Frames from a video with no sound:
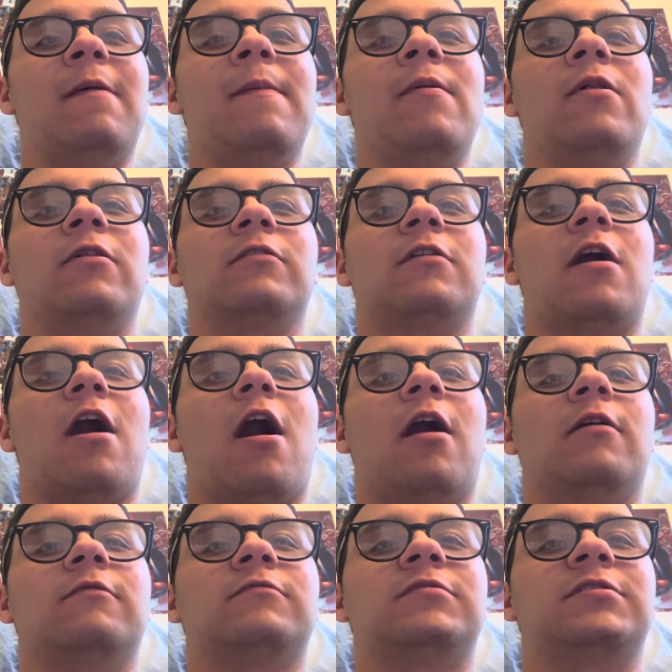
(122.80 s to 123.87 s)
of people
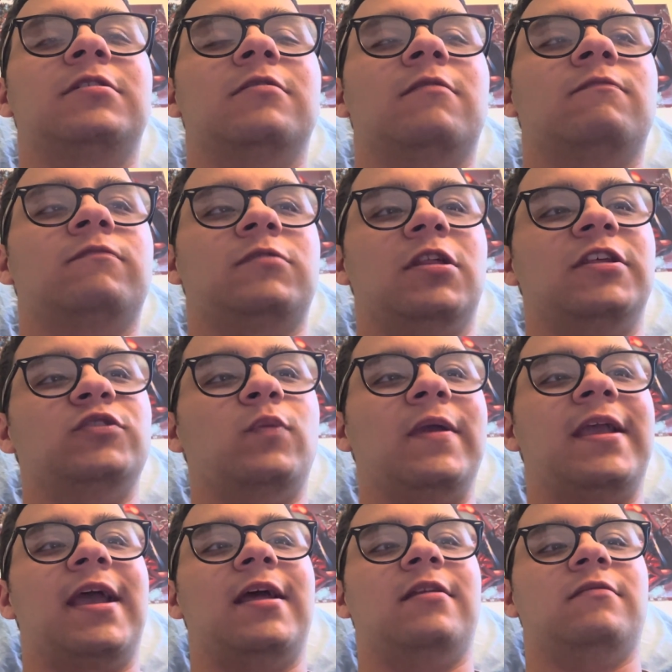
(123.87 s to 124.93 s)
this
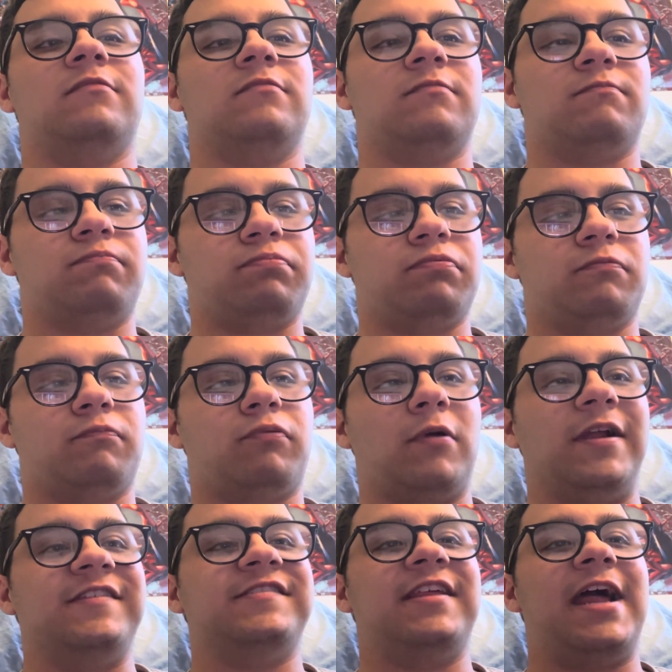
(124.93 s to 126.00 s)
weekend
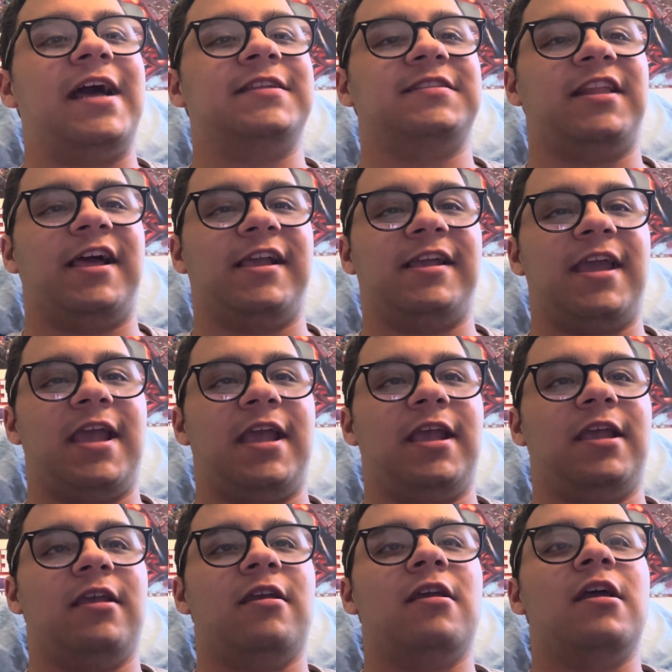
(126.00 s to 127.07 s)
praised it as, like,
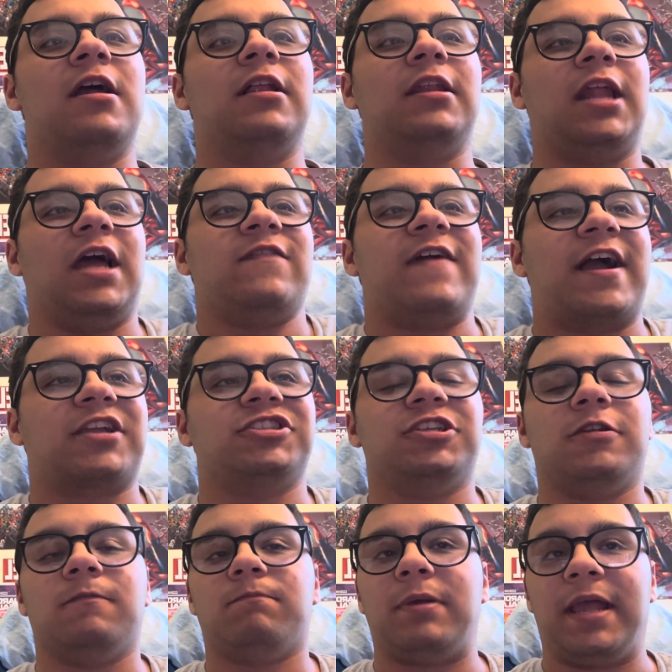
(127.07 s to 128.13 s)
a
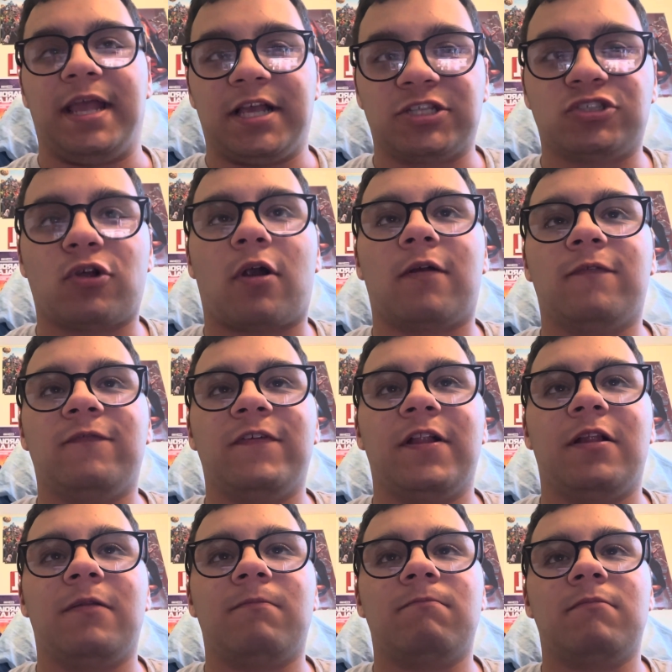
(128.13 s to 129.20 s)
live-action Pixar
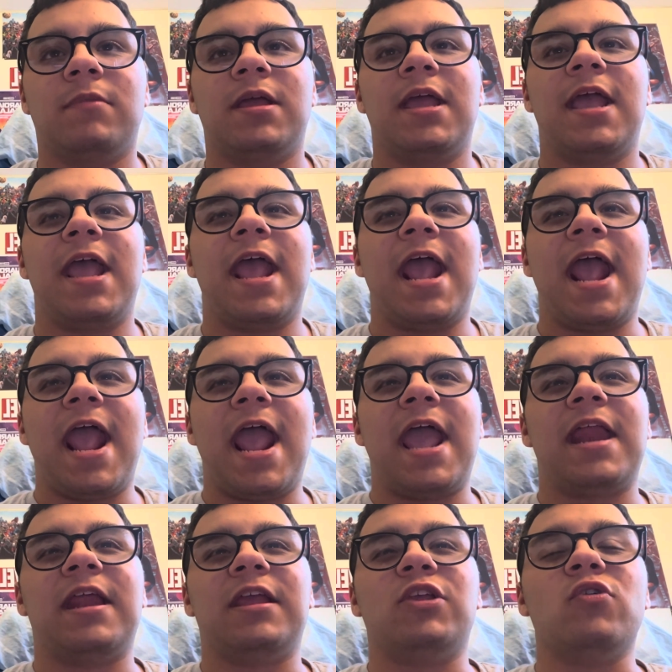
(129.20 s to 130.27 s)
film.
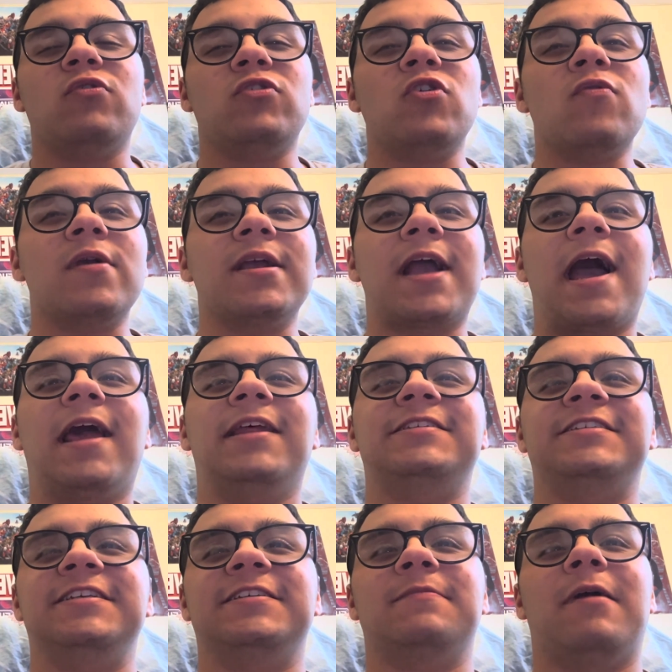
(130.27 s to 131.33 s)
And you can kind of
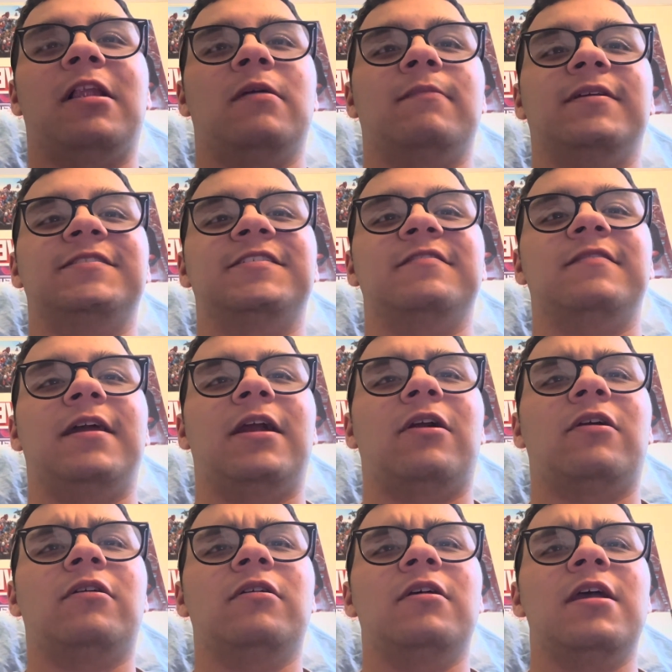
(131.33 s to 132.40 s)
see some elements in
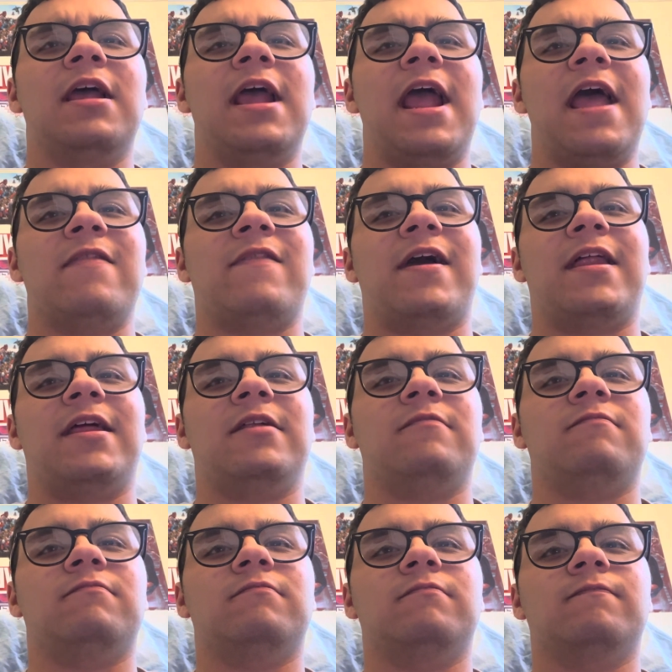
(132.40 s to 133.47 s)
there, and that
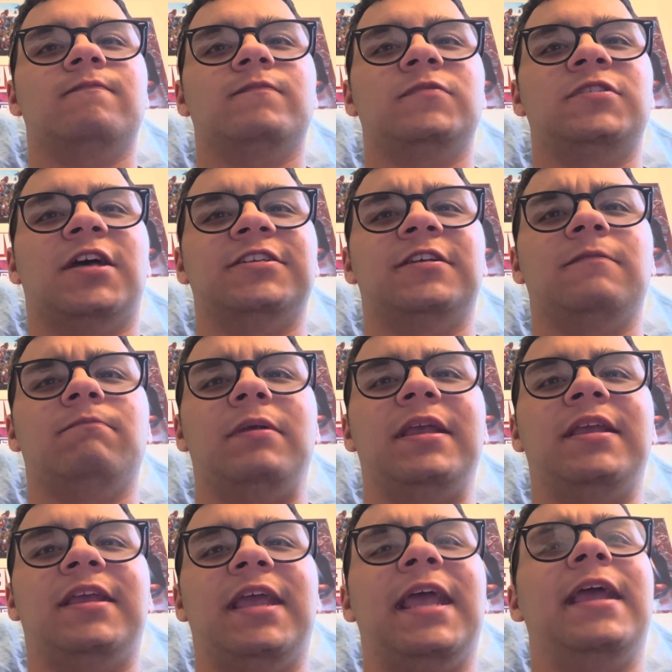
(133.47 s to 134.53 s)
it doesn't
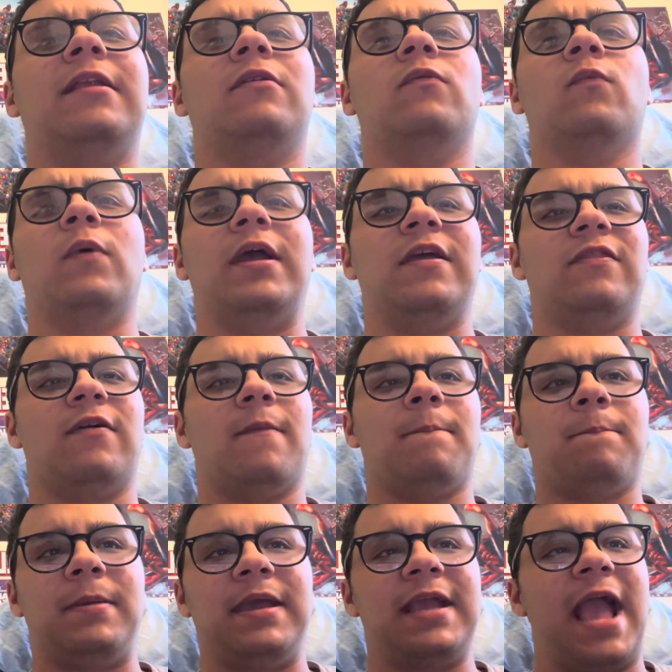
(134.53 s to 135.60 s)
begin with
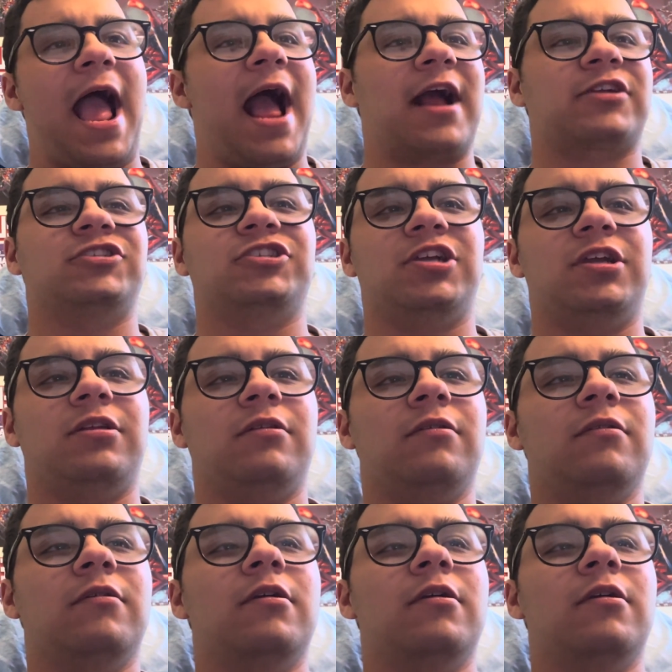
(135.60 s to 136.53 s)
big action.